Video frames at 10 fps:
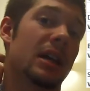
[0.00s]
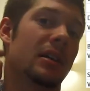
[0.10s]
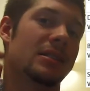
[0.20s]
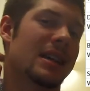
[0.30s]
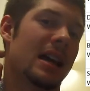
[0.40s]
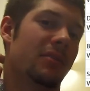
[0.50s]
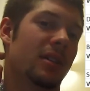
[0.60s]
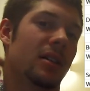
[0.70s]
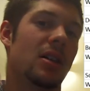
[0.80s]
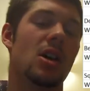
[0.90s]
and it's kind of
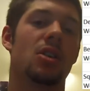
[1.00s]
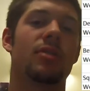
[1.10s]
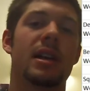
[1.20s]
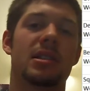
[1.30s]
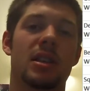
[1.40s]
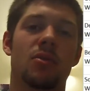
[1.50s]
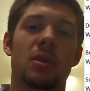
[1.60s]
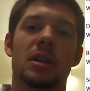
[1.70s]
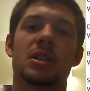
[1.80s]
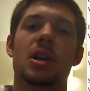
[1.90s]
a resting
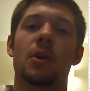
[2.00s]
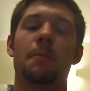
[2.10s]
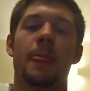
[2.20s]
week. So